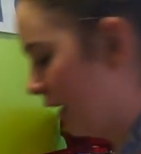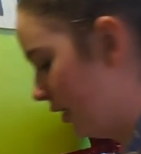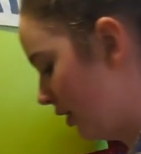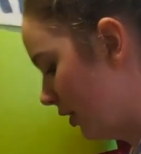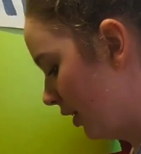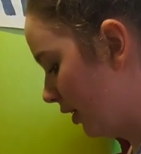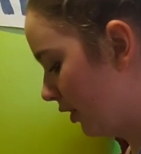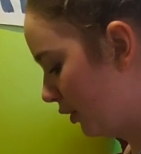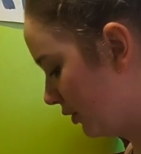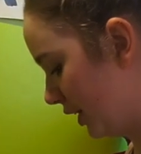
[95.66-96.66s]
and
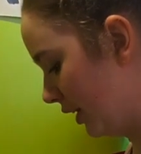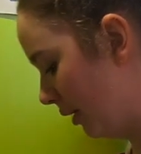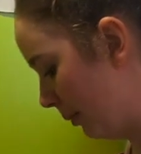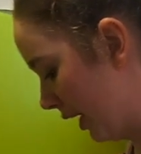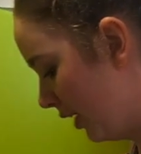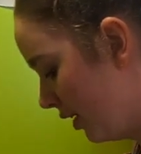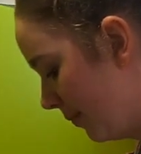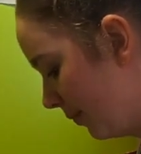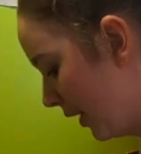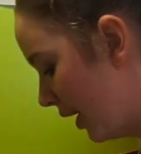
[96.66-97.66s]
cloves, and nutmeg.
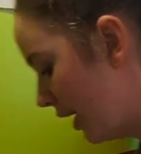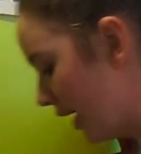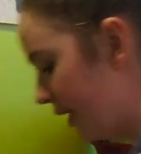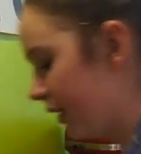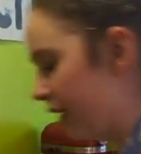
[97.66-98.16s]
And